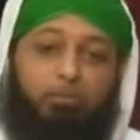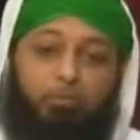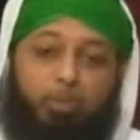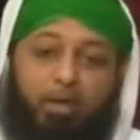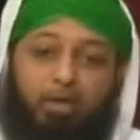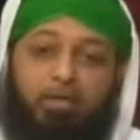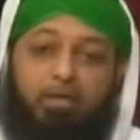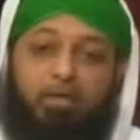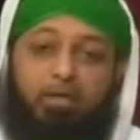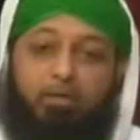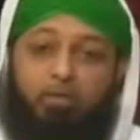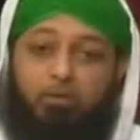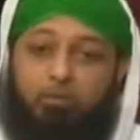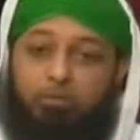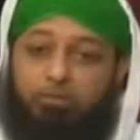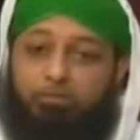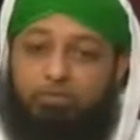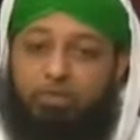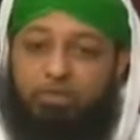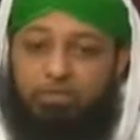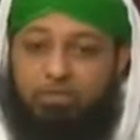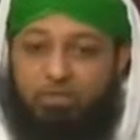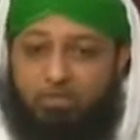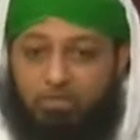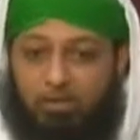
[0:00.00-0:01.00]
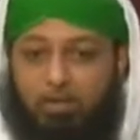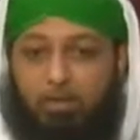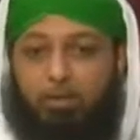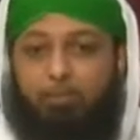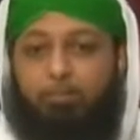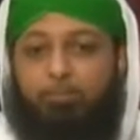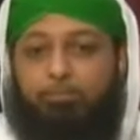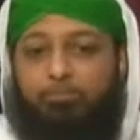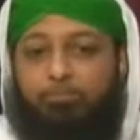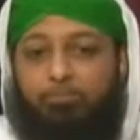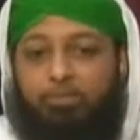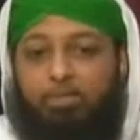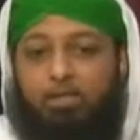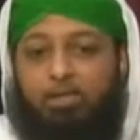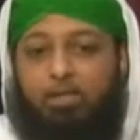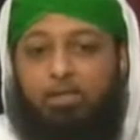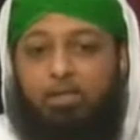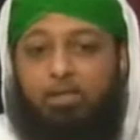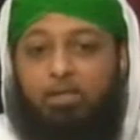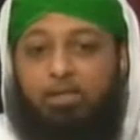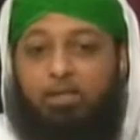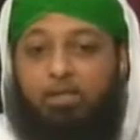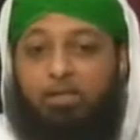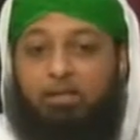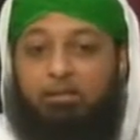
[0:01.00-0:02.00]
battle of Islam.
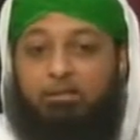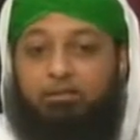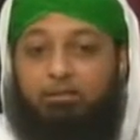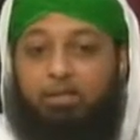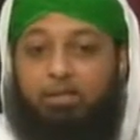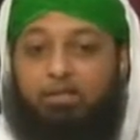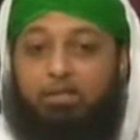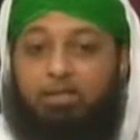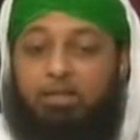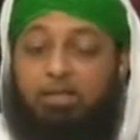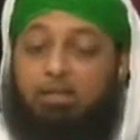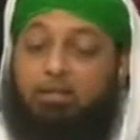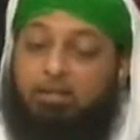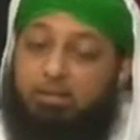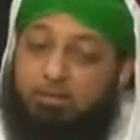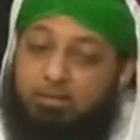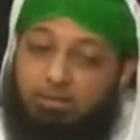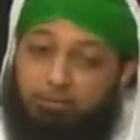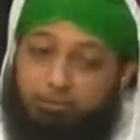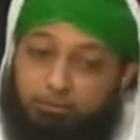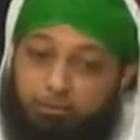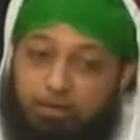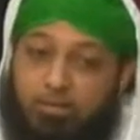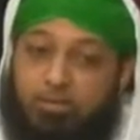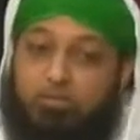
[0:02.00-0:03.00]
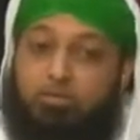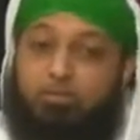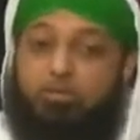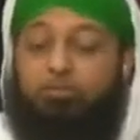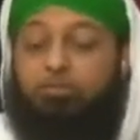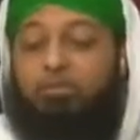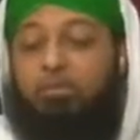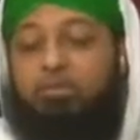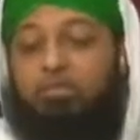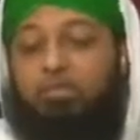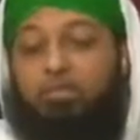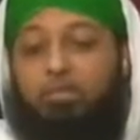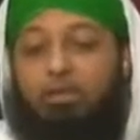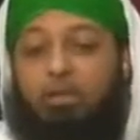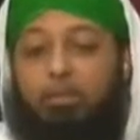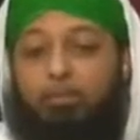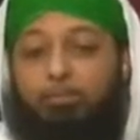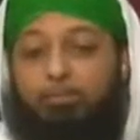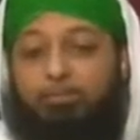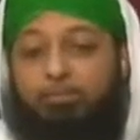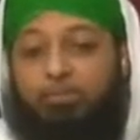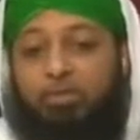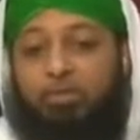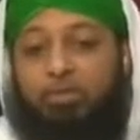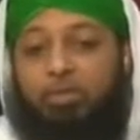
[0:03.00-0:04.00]
In fact, in the defense of
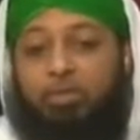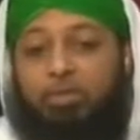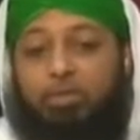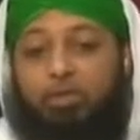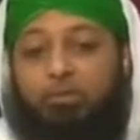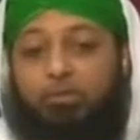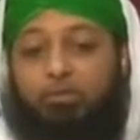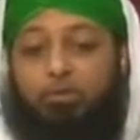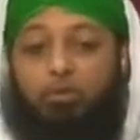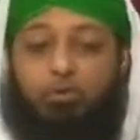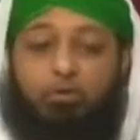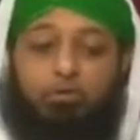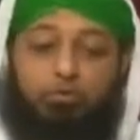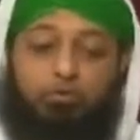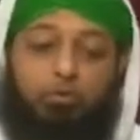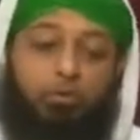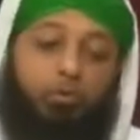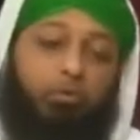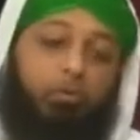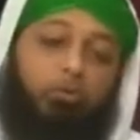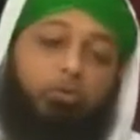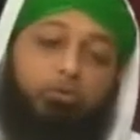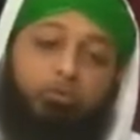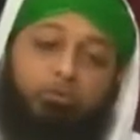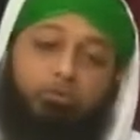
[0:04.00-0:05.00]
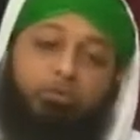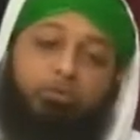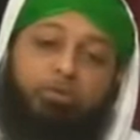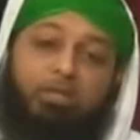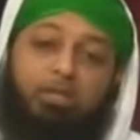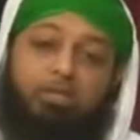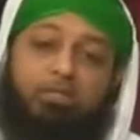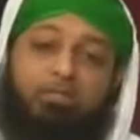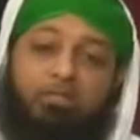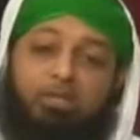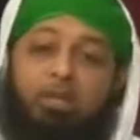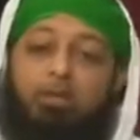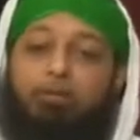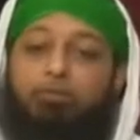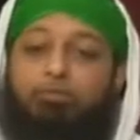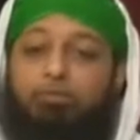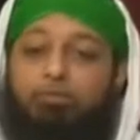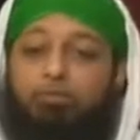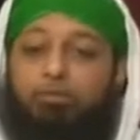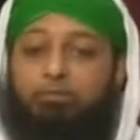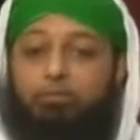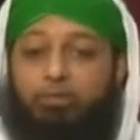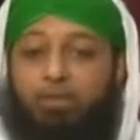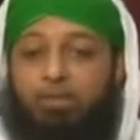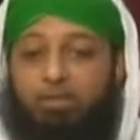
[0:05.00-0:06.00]
Islam. Because we all know that
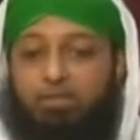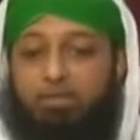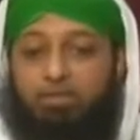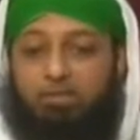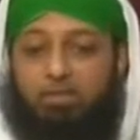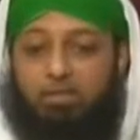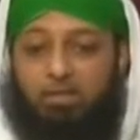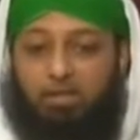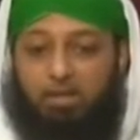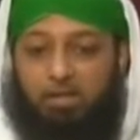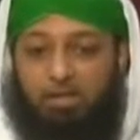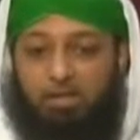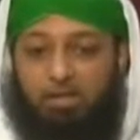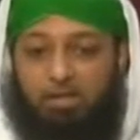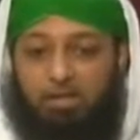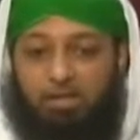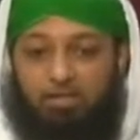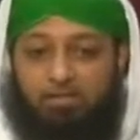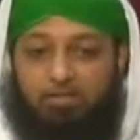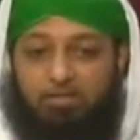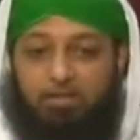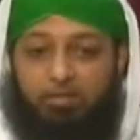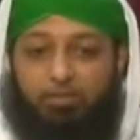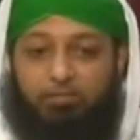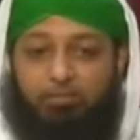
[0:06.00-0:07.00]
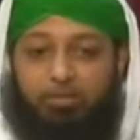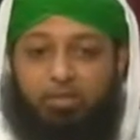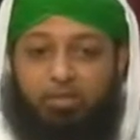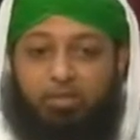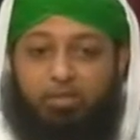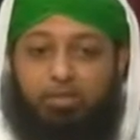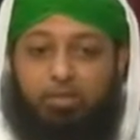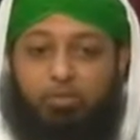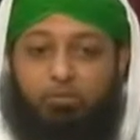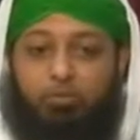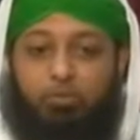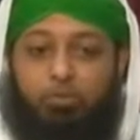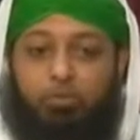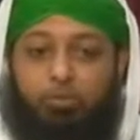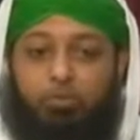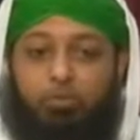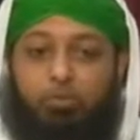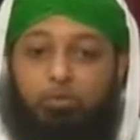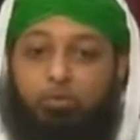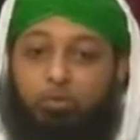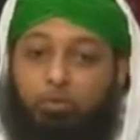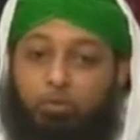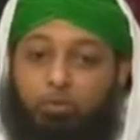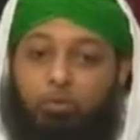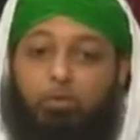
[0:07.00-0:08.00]
self-defense is something that we
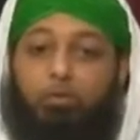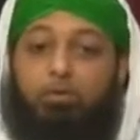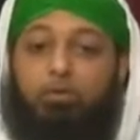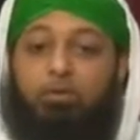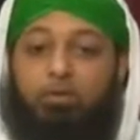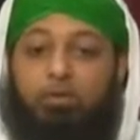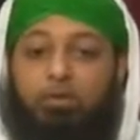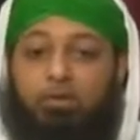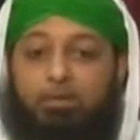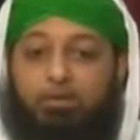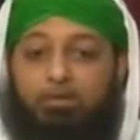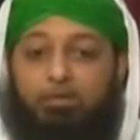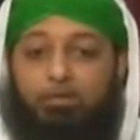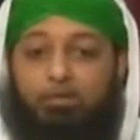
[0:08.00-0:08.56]
will all